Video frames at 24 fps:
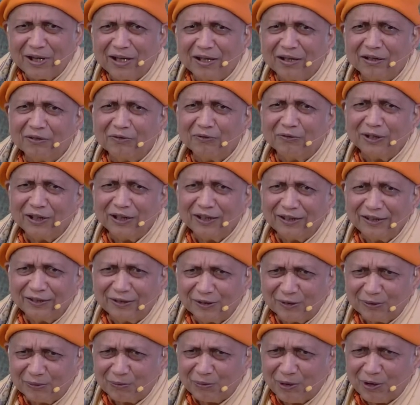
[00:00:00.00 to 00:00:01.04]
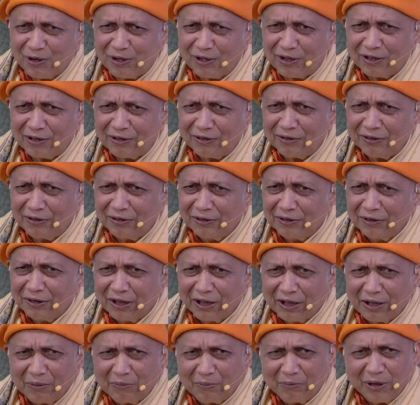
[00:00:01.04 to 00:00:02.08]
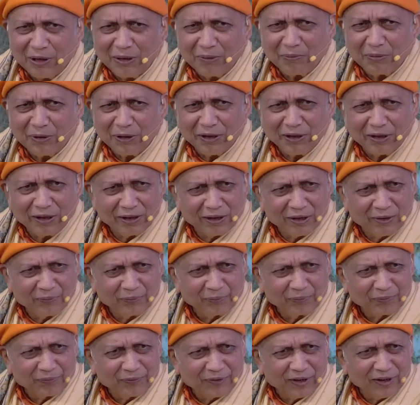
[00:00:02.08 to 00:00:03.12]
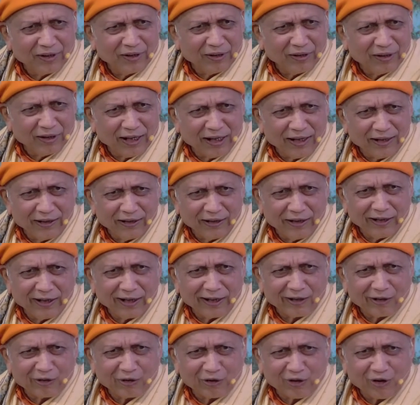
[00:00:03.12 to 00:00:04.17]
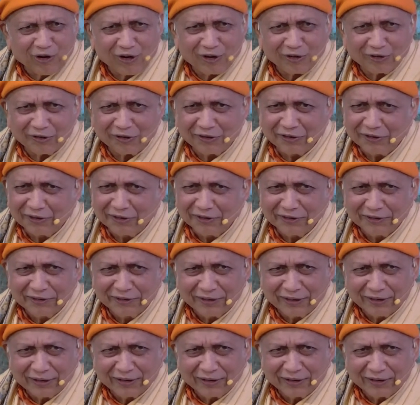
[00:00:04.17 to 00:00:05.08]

Some are very small, maybe mm, an electron.